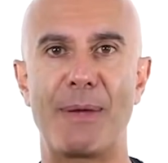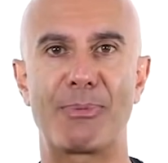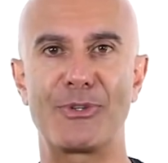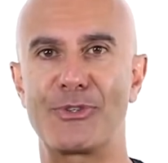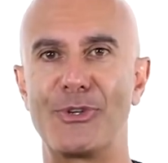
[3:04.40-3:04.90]

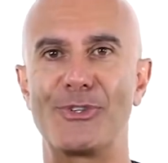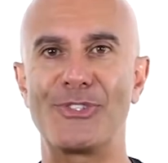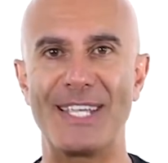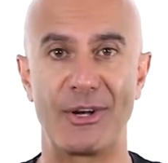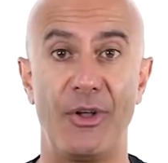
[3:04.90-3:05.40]
paper so you
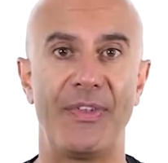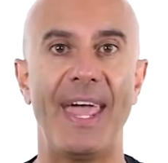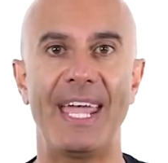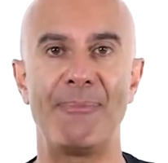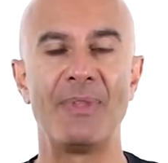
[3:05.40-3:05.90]
see it all
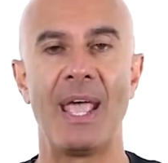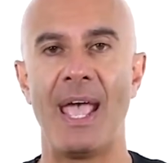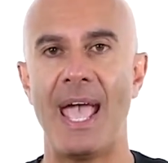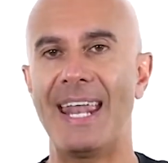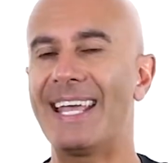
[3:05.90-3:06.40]
day.
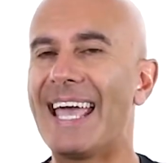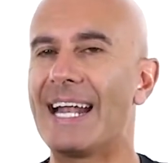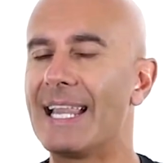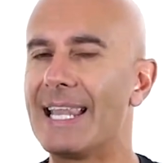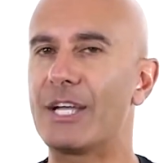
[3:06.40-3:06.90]
And
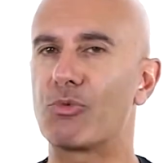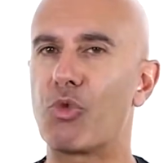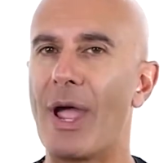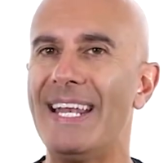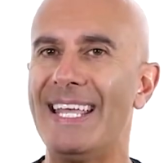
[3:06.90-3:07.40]
again, I like
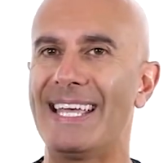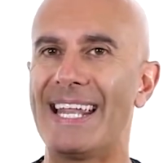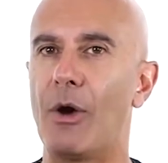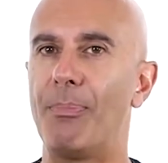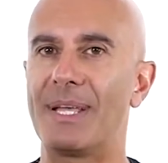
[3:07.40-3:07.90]
writing
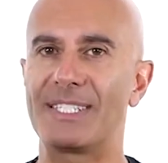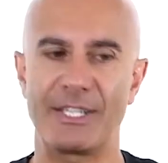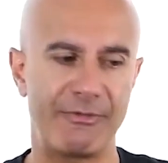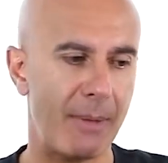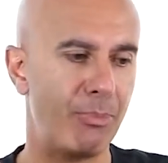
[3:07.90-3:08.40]
it out
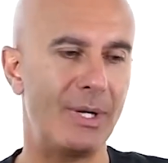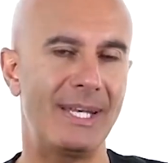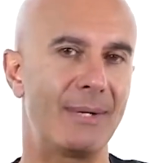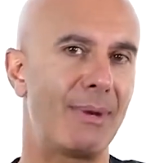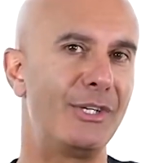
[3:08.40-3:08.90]
because if I put
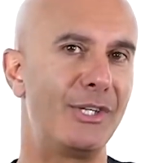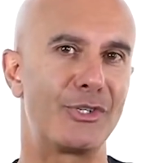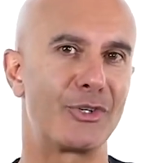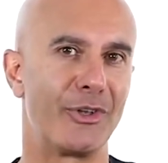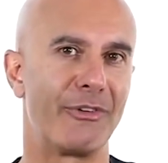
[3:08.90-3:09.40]
it in my
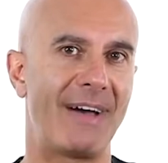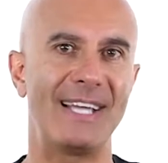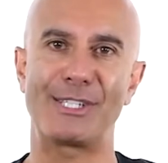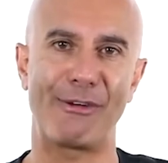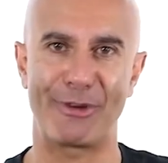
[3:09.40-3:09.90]
digital
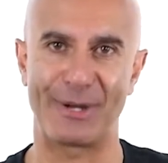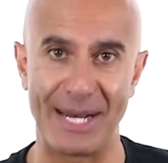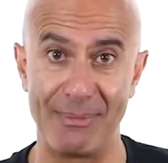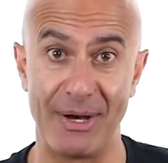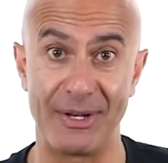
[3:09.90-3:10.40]
device, I
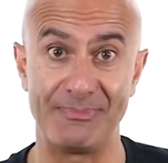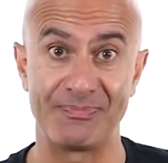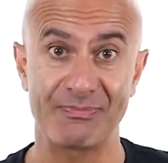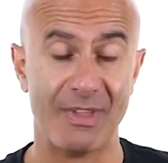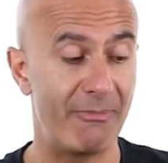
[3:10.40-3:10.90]
forget about it.
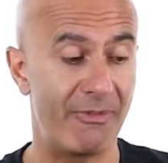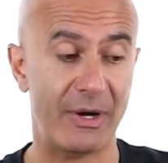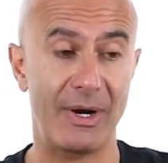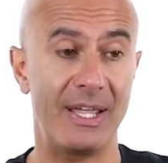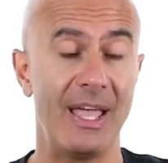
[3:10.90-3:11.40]
I'm
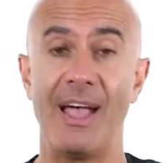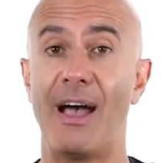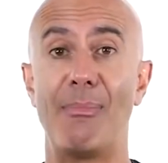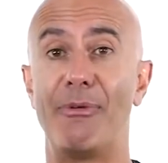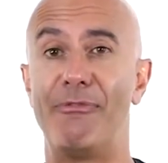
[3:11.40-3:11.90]
very,
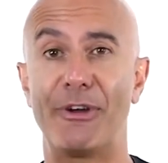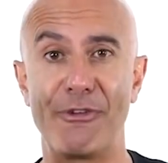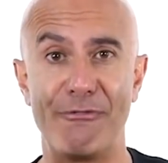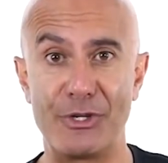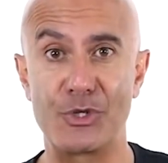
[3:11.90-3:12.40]
I'm a
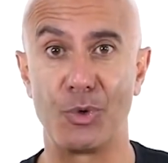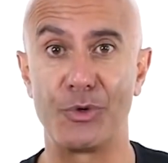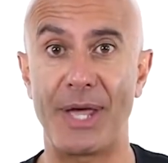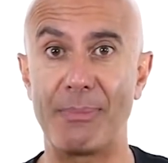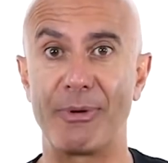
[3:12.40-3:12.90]
very
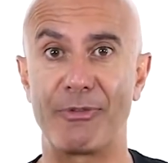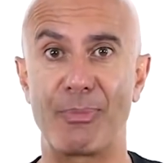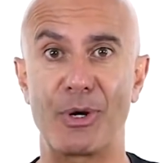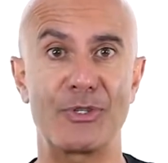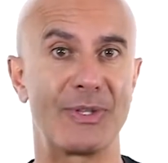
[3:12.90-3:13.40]
visual type of a
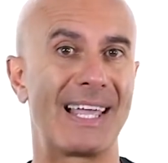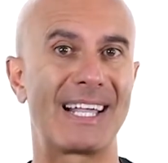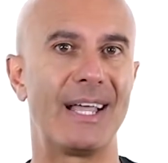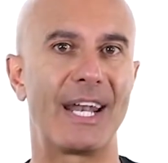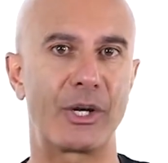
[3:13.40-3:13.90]
person
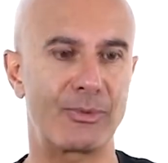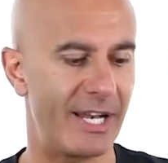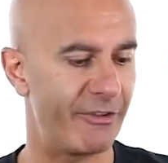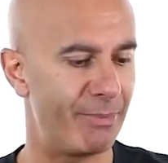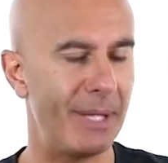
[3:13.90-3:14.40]
like a lot of
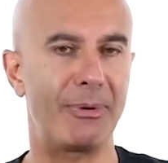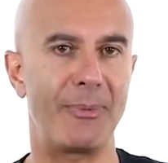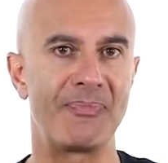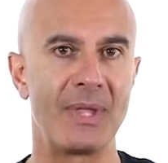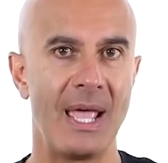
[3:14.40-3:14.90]
creative
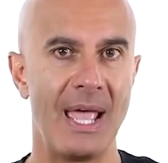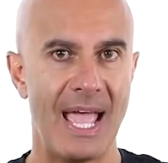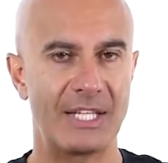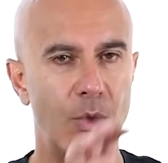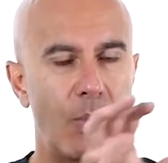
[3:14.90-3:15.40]
people.
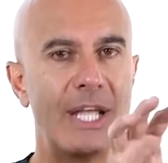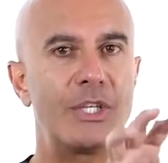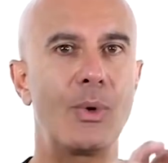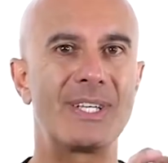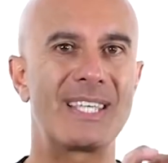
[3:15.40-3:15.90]
And so what I
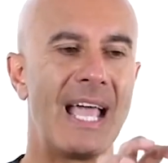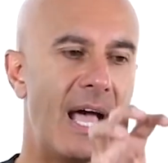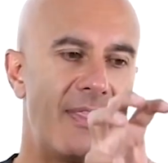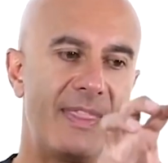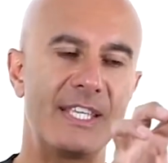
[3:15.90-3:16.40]
do is
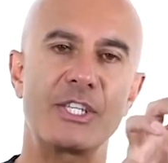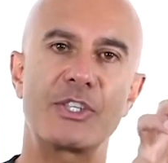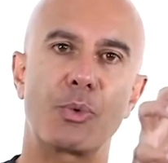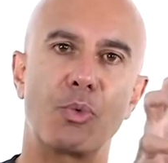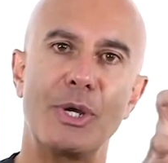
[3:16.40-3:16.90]
this
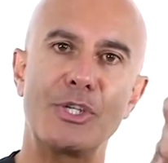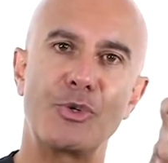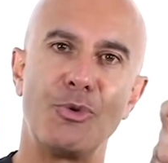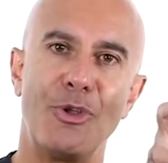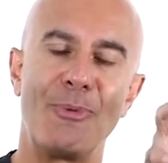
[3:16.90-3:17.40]
is the
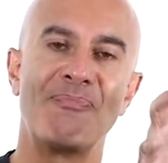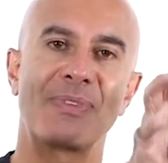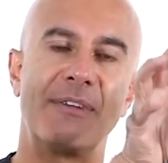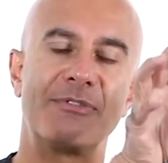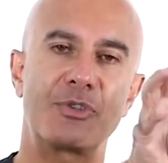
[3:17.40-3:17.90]
ritual
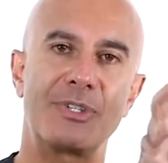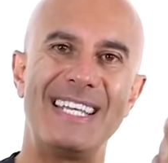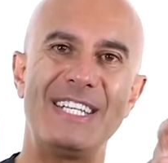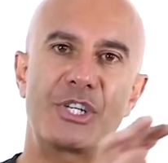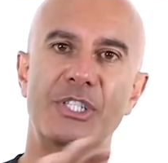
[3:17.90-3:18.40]
of
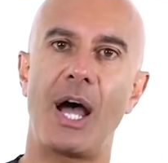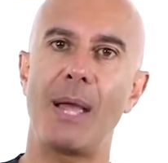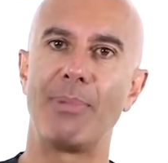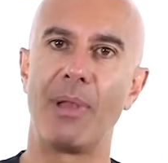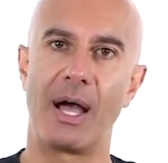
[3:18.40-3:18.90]
strategic
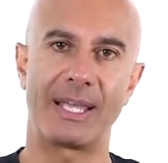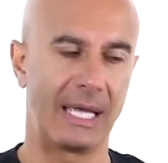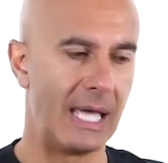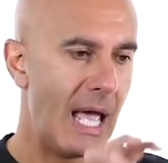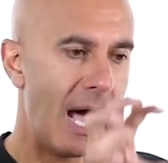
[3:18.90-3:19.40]
time
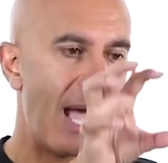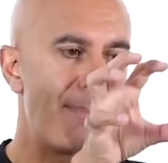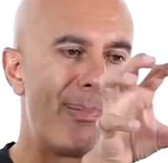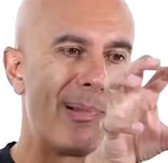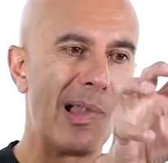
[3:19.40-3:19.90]
blocking.
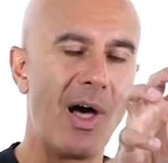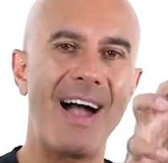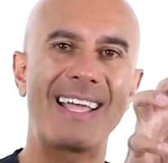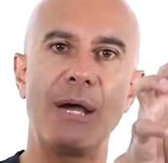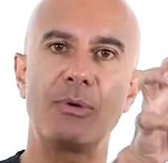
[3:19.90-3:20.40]
I
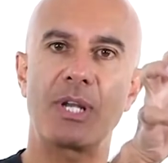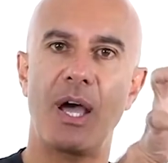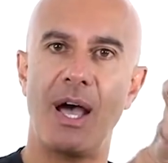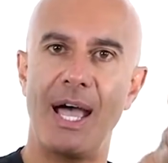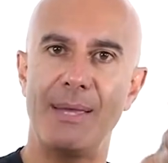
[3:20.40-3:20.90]
block out
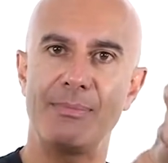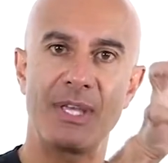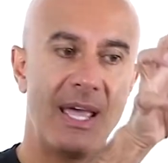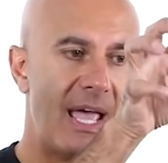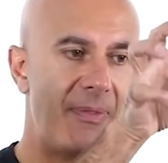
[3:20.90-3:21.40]

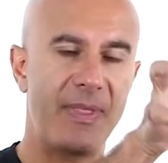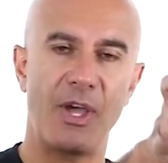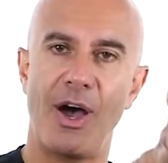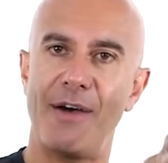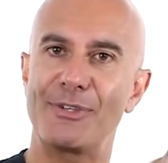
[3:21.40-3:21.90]
times at
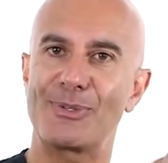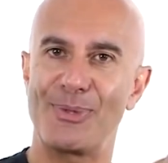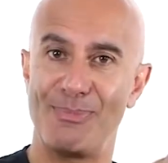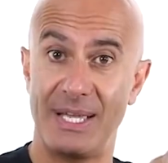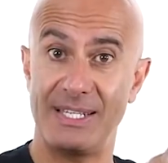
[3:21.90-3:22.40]
the office
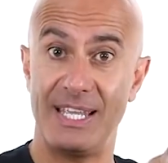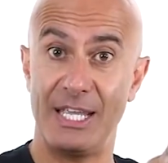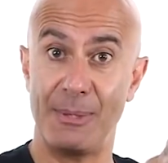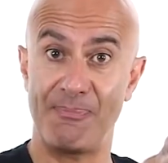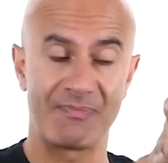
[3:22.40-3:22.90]
with my
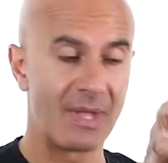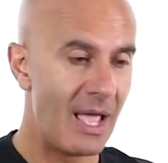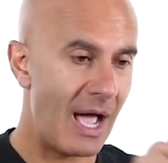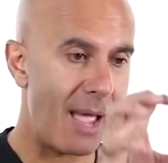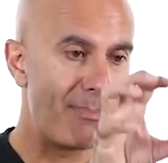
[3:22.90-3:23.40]
team.
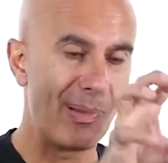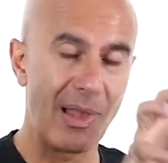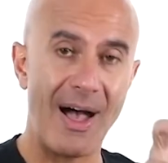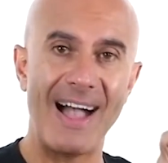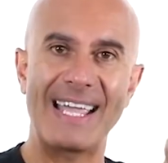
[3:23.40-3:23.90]
I
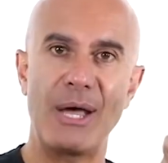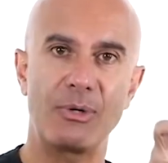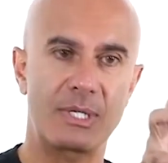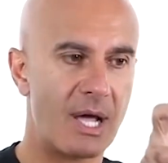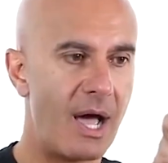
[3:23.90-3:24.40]
block
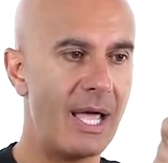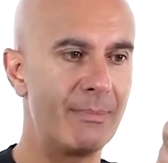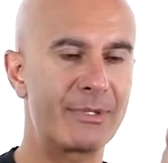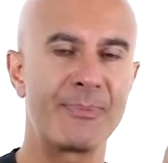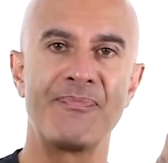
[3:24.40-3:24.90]
out
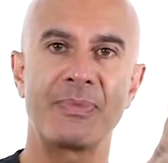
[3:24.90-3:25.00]
times